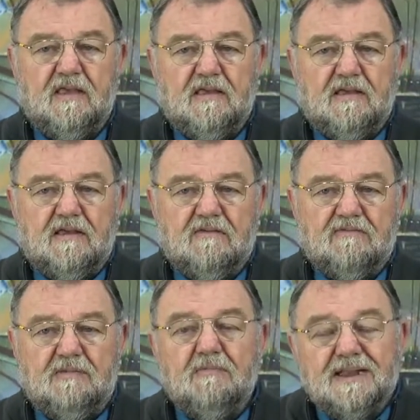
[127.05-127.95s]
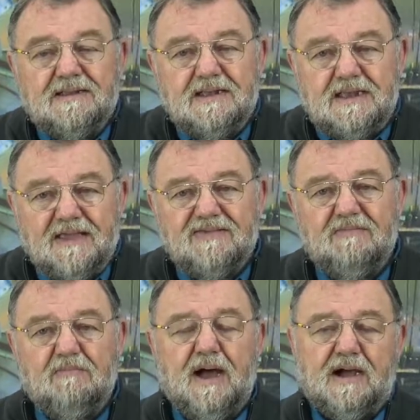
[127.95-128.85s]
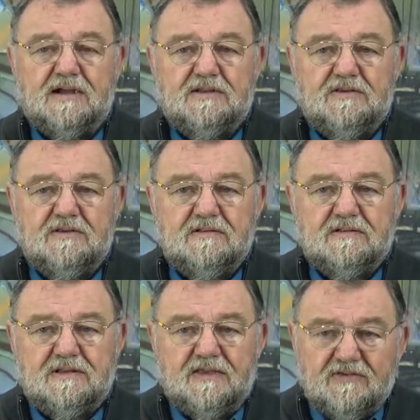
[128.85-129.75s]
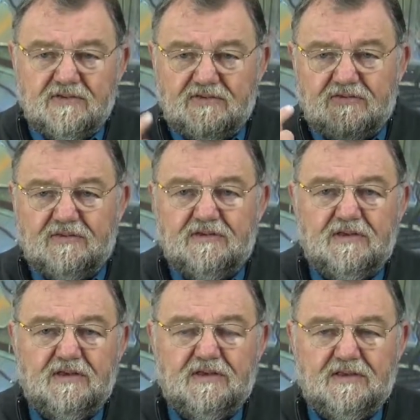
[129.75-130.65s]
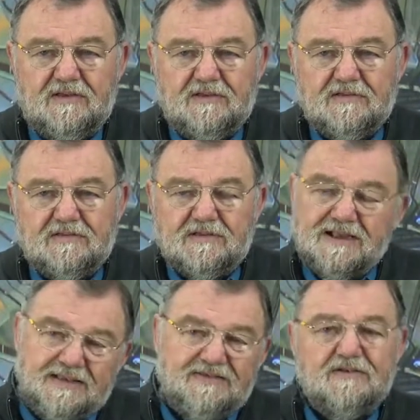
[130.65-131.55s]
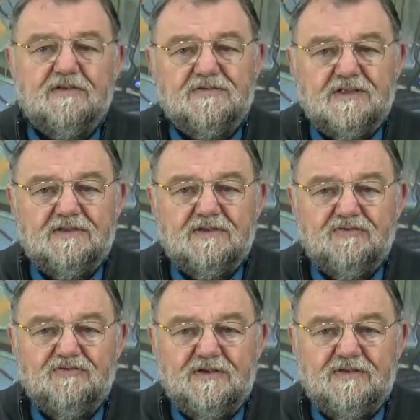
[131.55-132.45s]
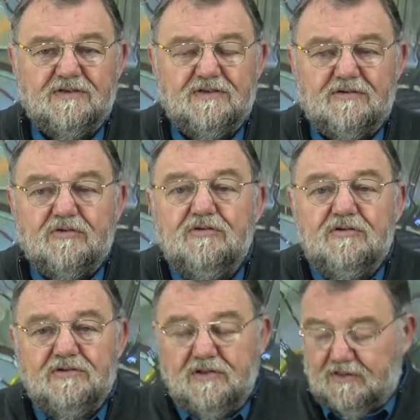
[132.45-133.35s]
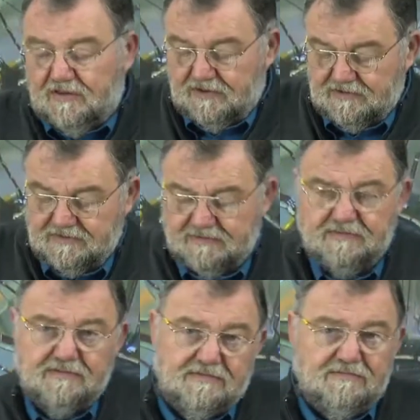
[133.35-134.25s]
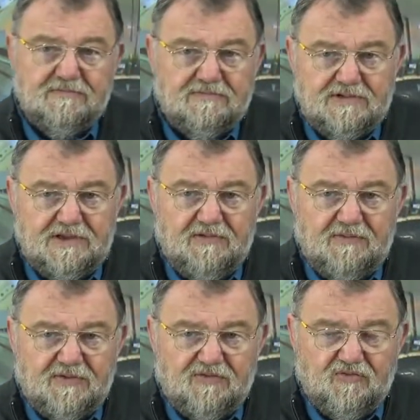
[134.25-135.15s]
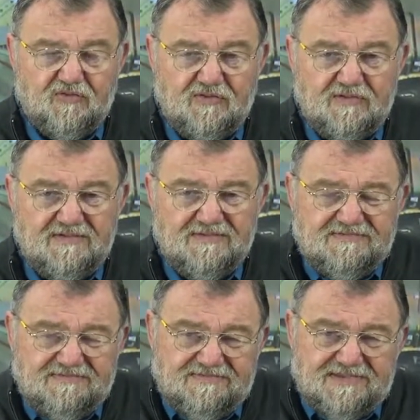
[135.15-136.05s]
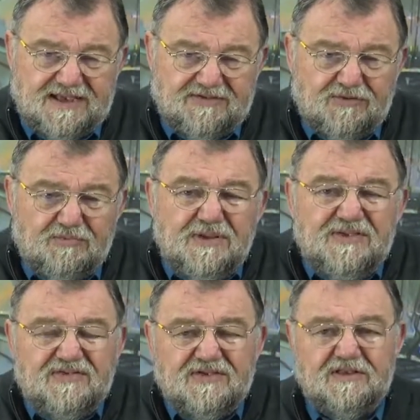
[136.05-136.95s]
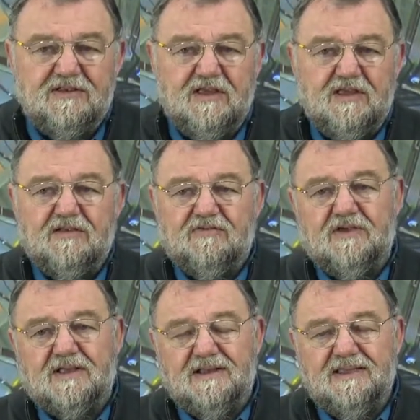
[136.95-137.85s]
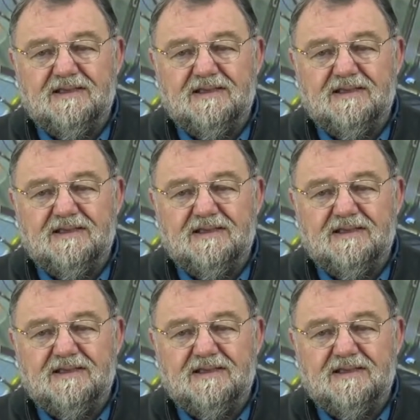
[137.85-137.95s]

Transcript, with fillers: How do you do that is a very interesting story and I will try to explain a little bit how it can work, how you can measure something without even taking it into